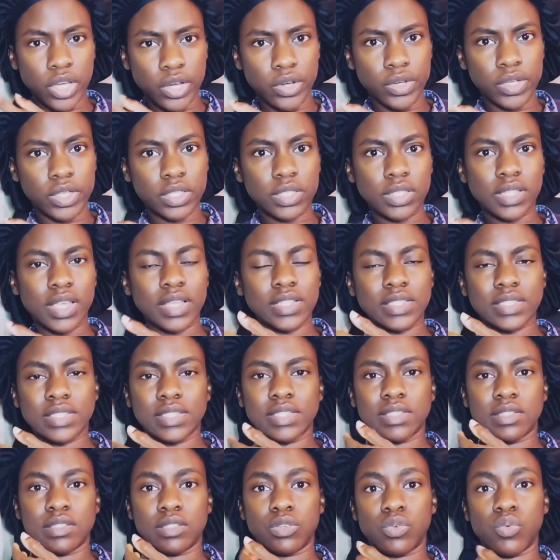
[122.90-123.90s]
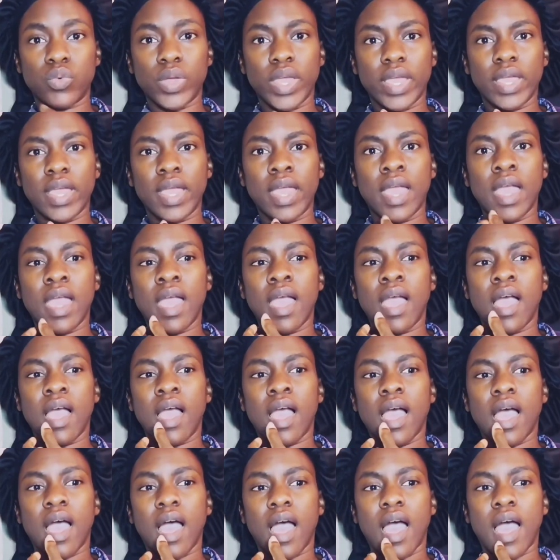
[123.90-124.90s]
it. That's the way
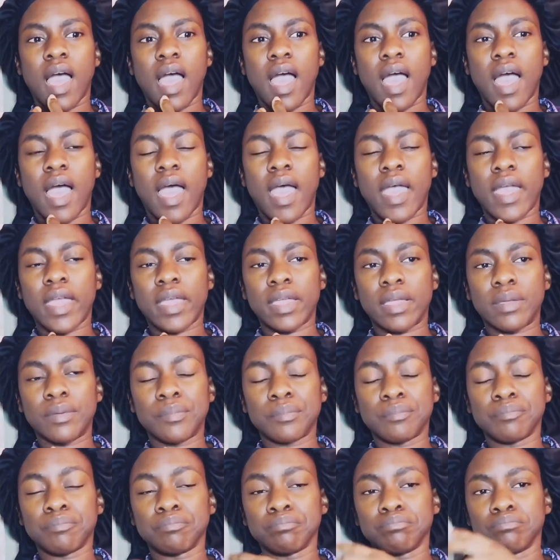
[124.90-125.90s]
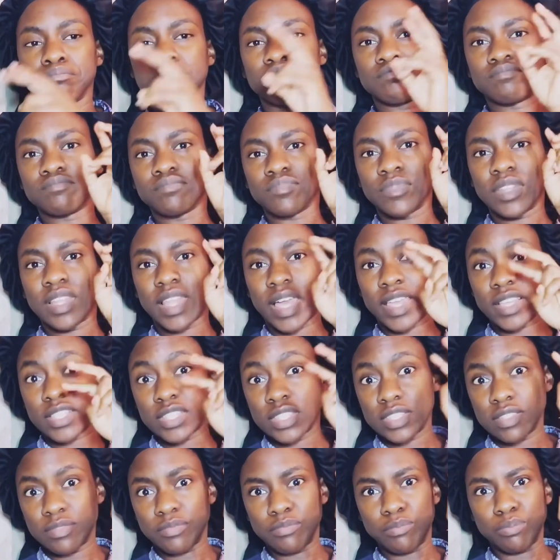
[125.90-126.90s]
I like
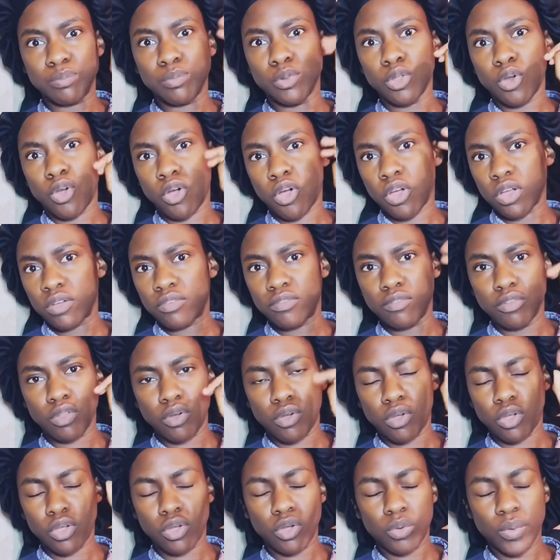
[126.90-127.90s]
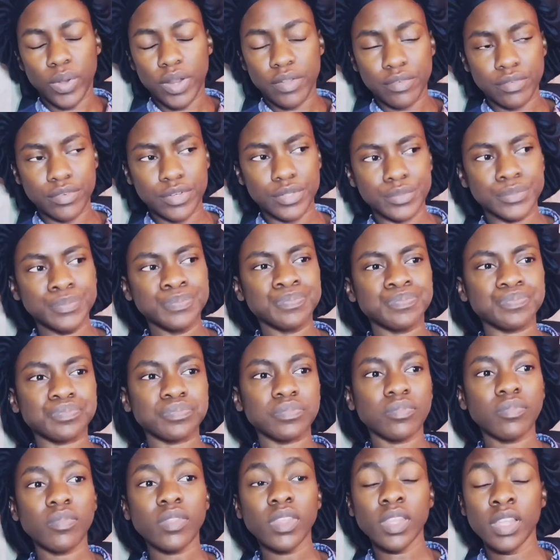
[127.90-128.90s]
to vlog or whatever.
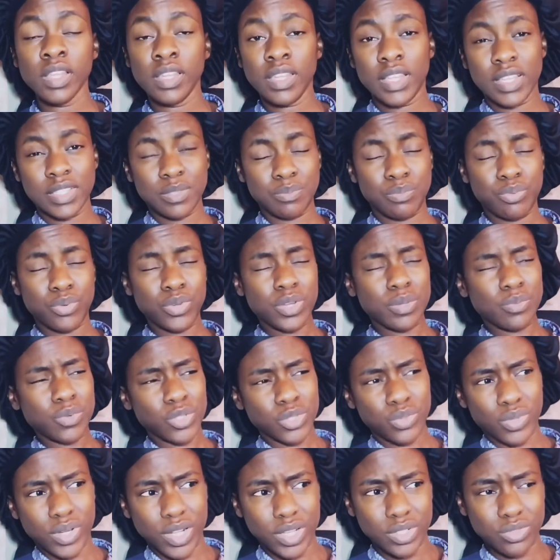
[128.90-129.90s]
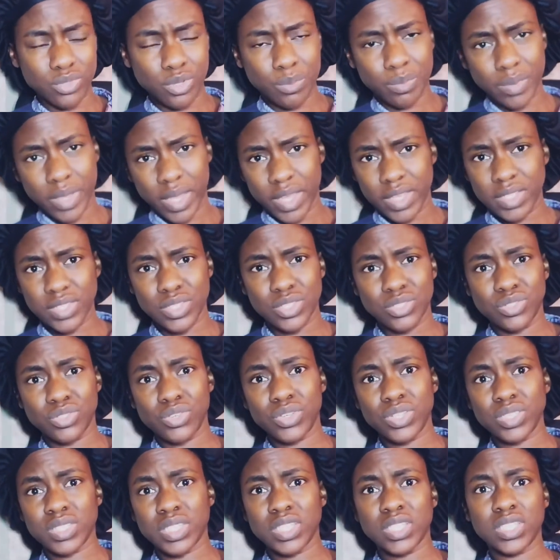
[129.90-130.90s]
And that's pretty much what I do on my IG
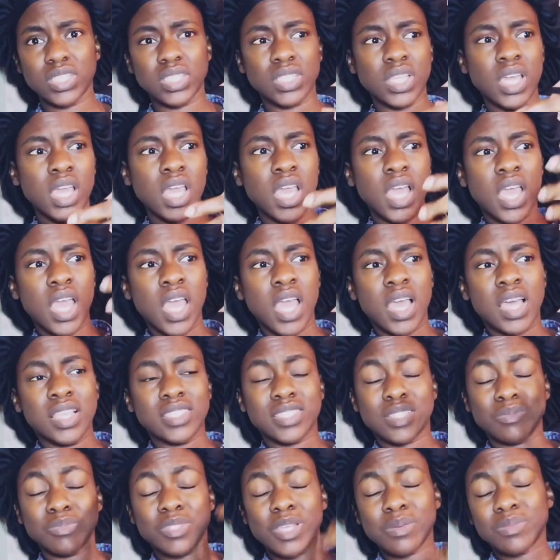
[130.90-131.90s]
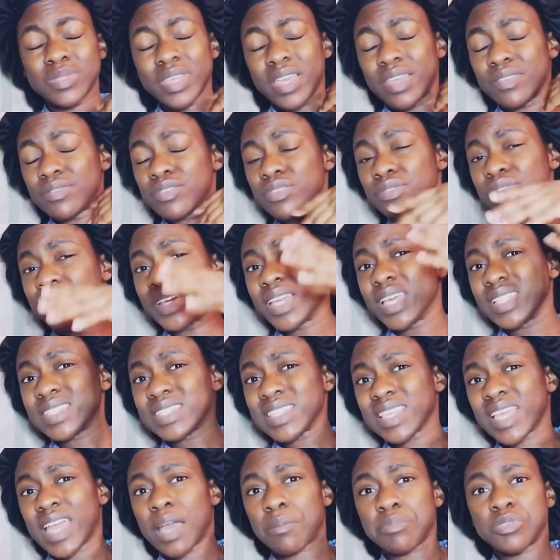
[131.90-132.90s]
stories. Sometimes I even forget
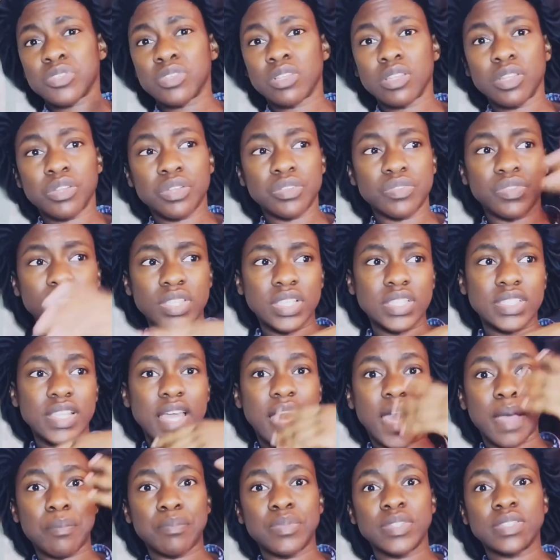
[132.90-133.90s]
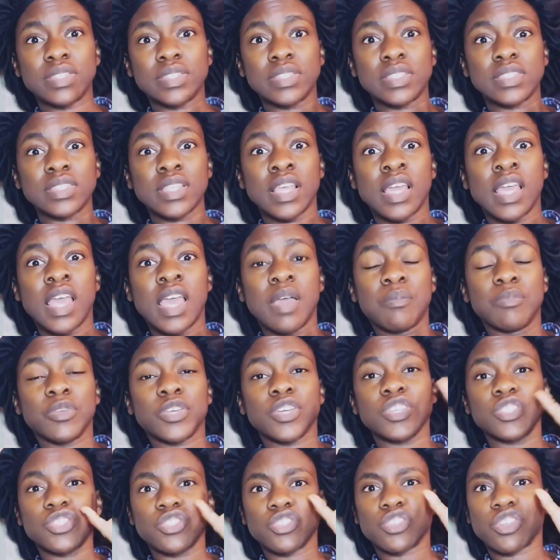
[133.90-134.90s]
to capture a lot of things that happen,
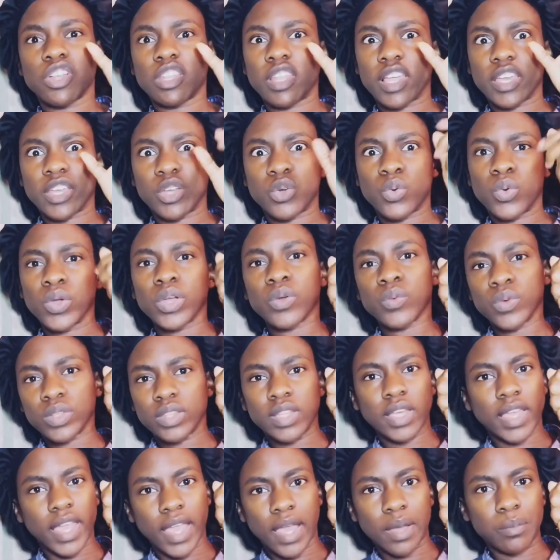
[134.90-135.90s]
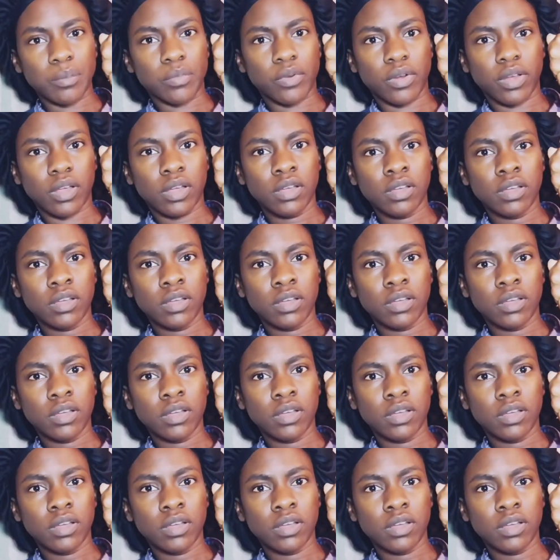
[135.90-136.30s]
because you're not like quick with the camera